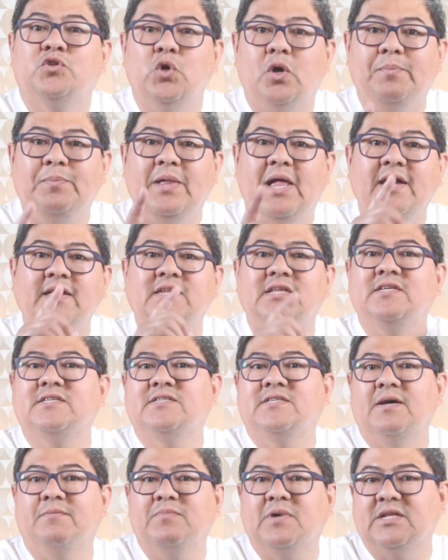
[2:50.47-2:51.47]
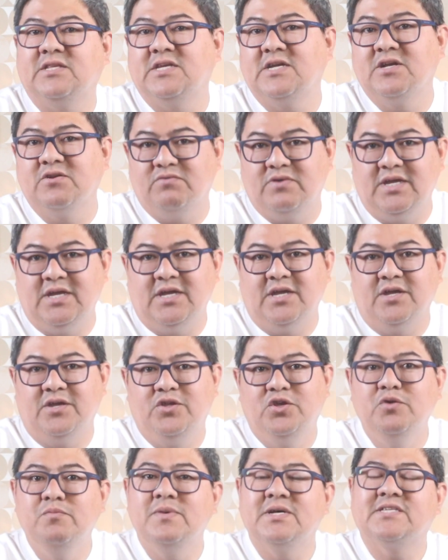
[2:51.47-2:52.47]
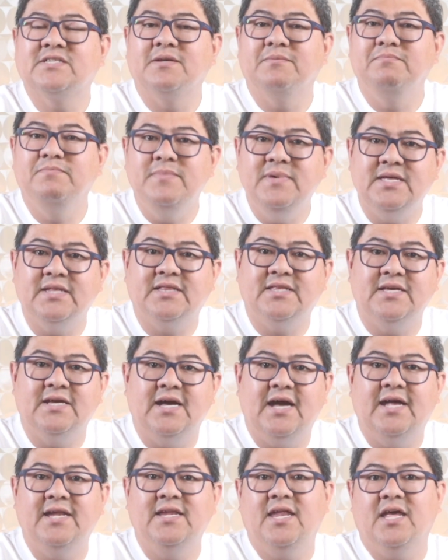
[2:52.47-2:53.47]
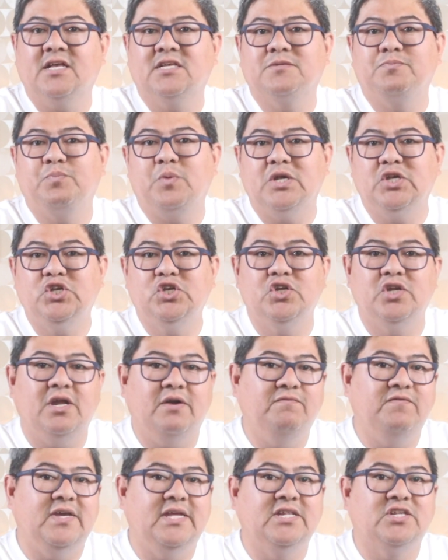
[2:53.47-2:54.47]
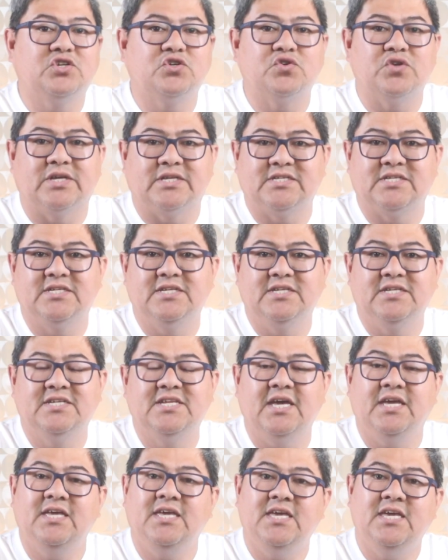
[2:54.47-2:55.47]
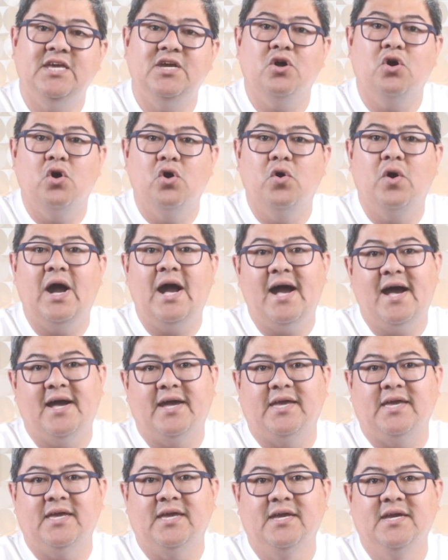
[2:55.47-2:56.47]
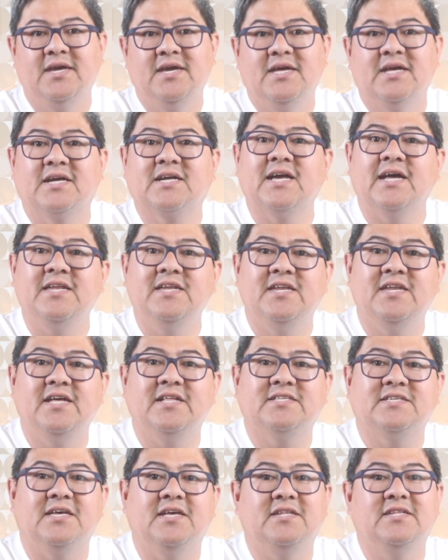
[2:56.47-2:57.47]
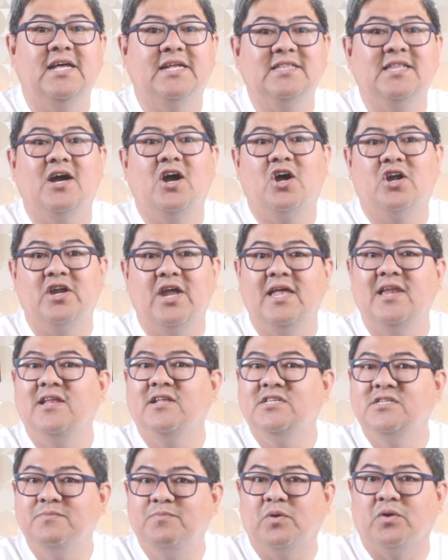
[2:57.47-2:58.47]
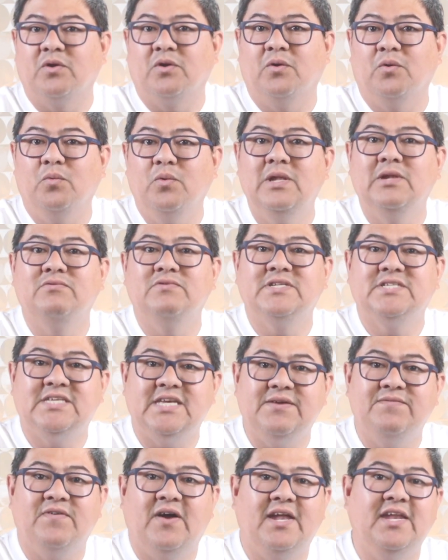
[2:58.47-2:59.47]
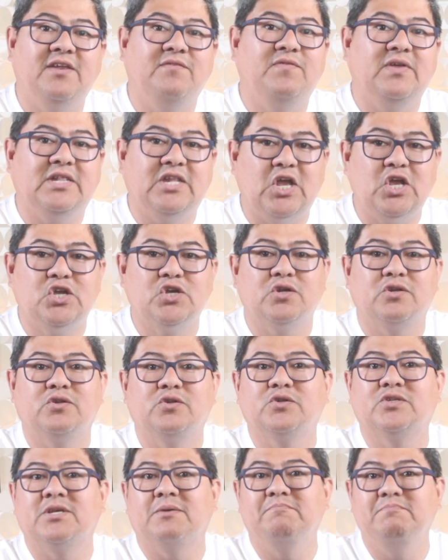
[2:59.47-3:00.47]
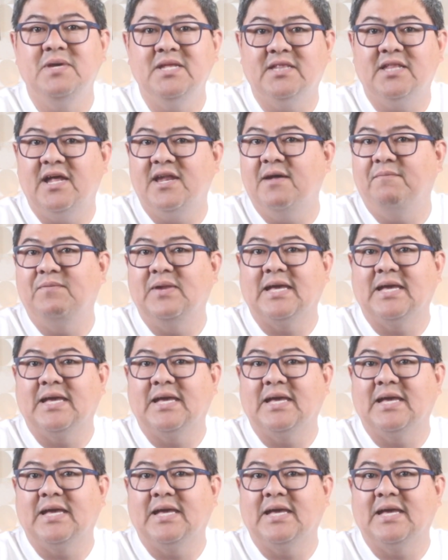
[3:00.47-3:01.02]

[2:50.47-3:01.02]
To apply this subcategory, you must submit an expression of interest, the E O I. Candidates that are eligible will receive an invitation to submit an